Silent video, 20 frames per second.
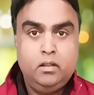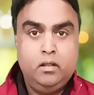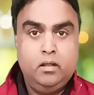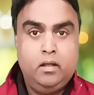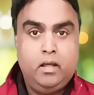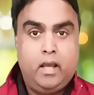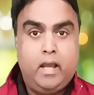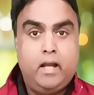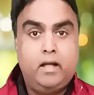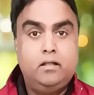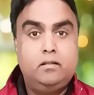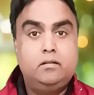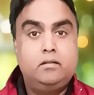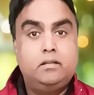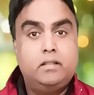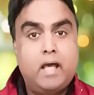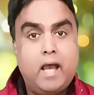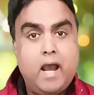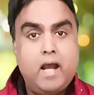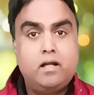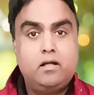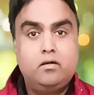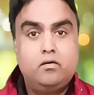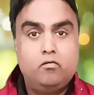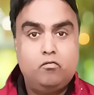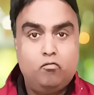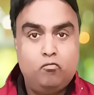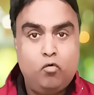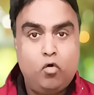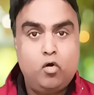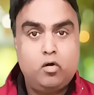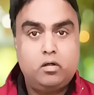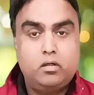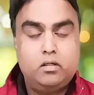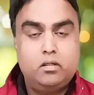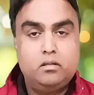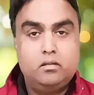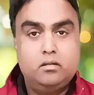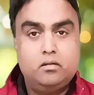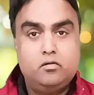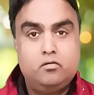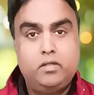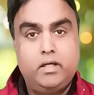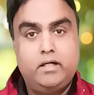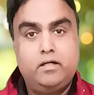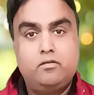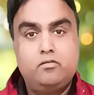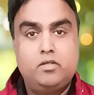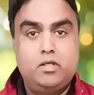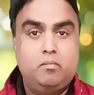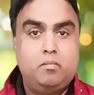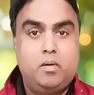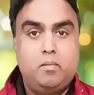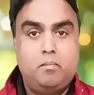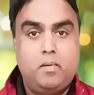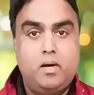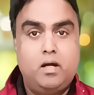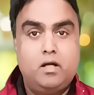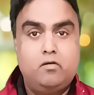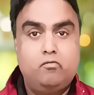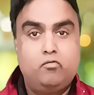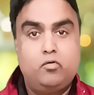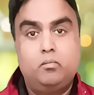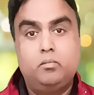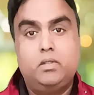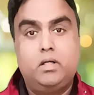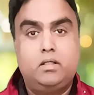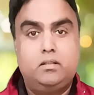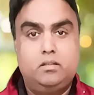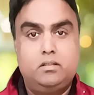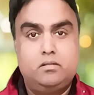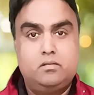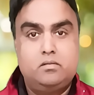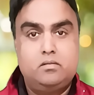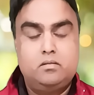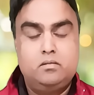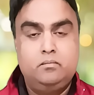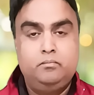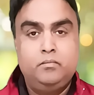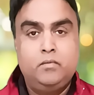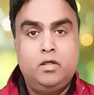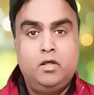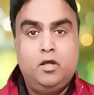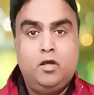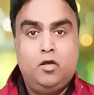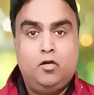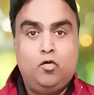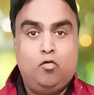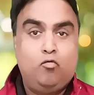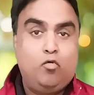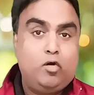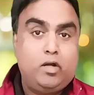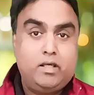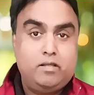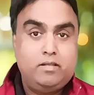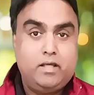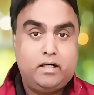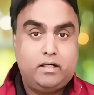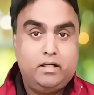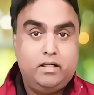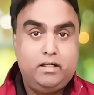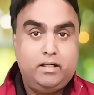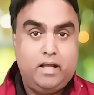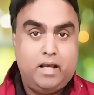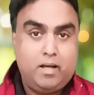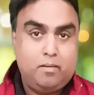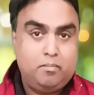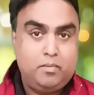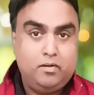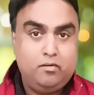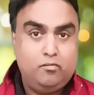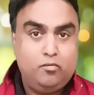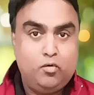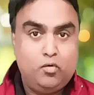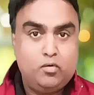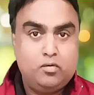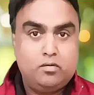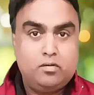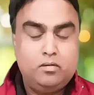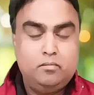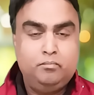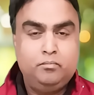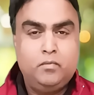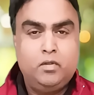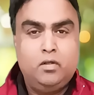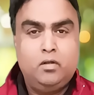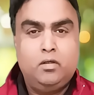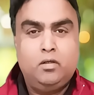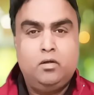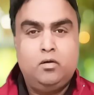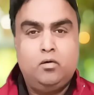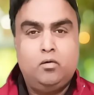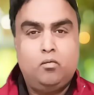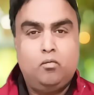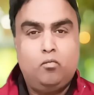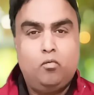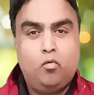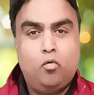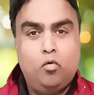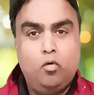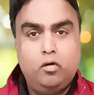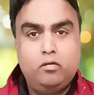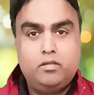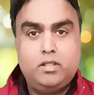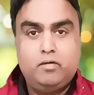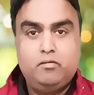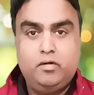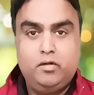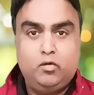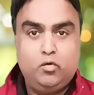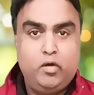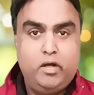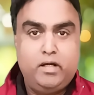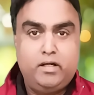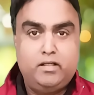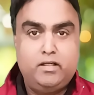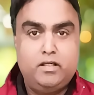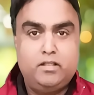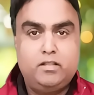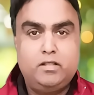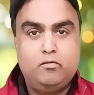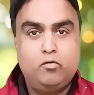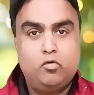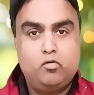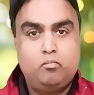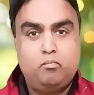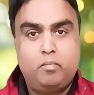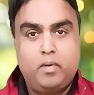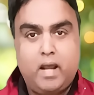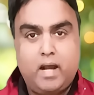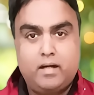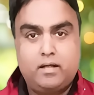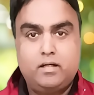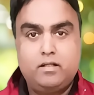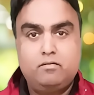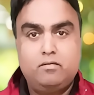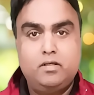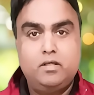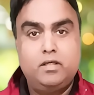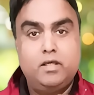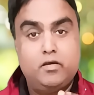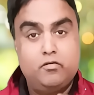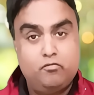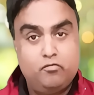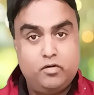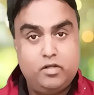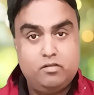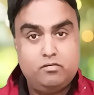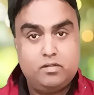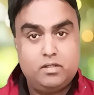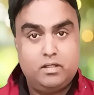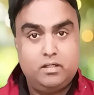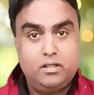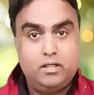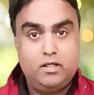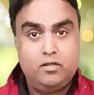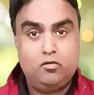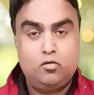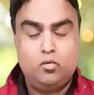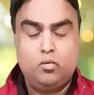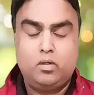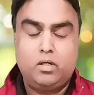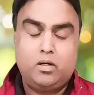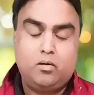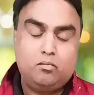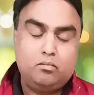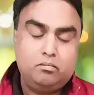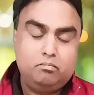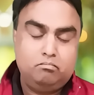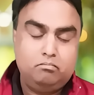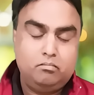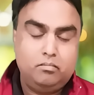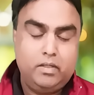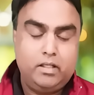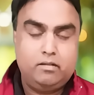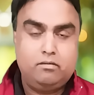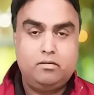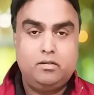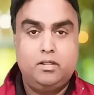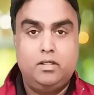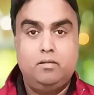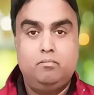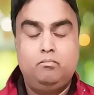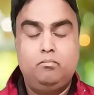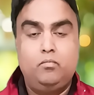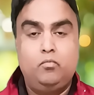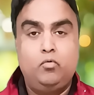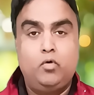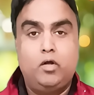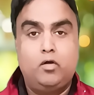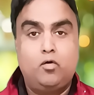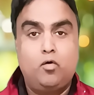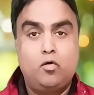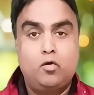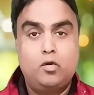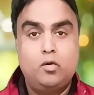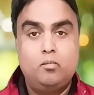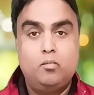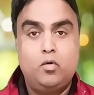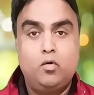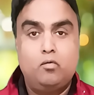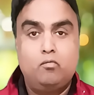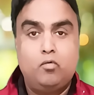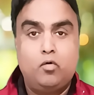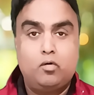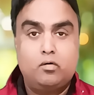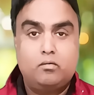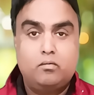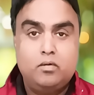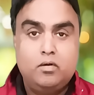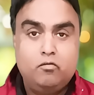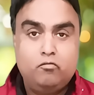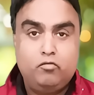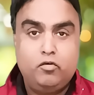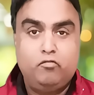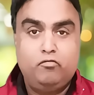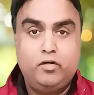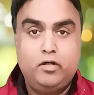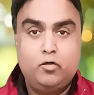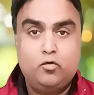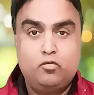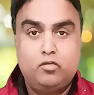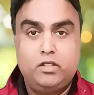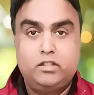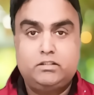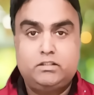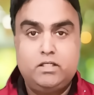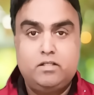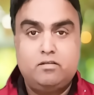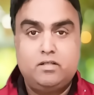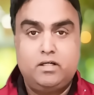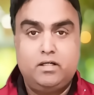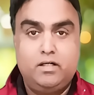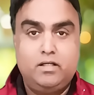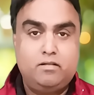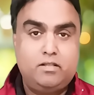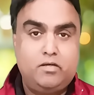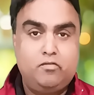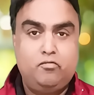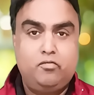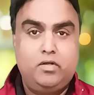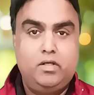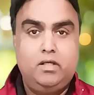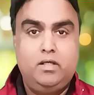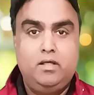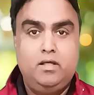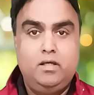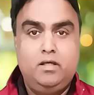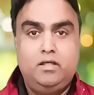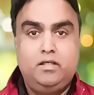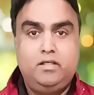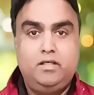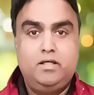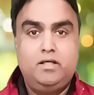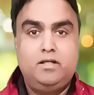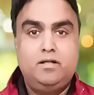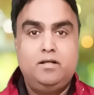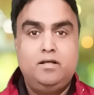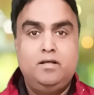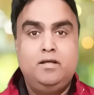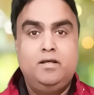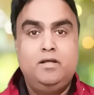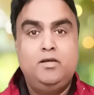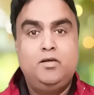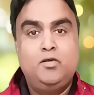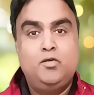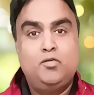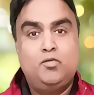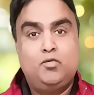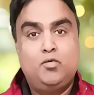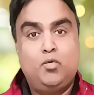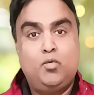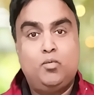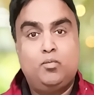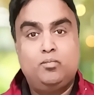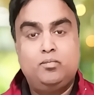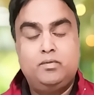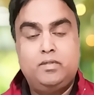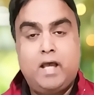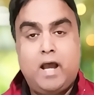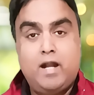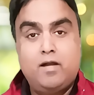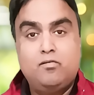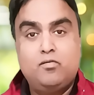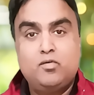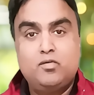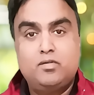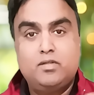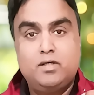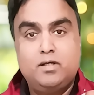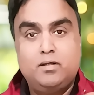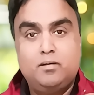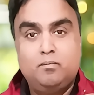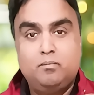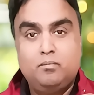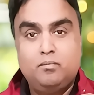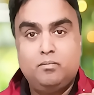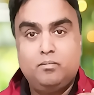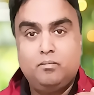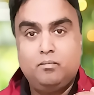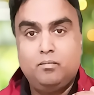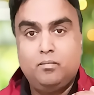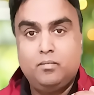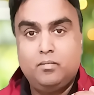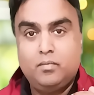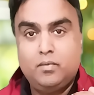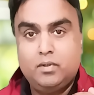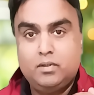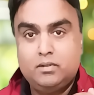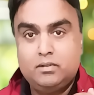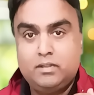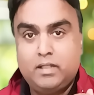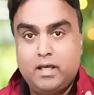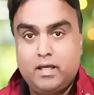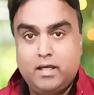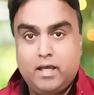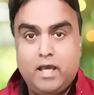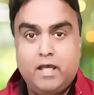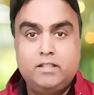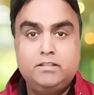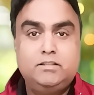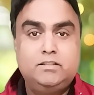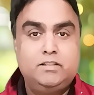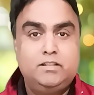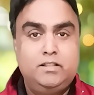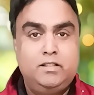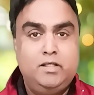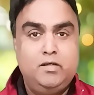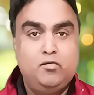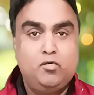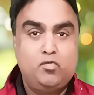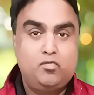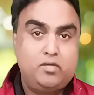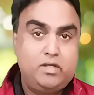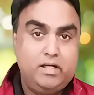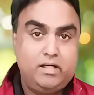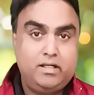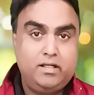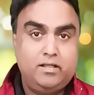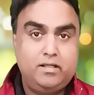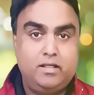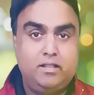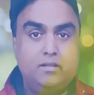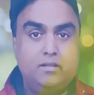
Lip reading: And that what sets him apart from the others. Now, what exactly it happened was, over 7 to 8 years, he was practicing every Sunday. So around, let's say we are talking about what, 50 to 60 Sundays every year. So that was the edge he was getting, and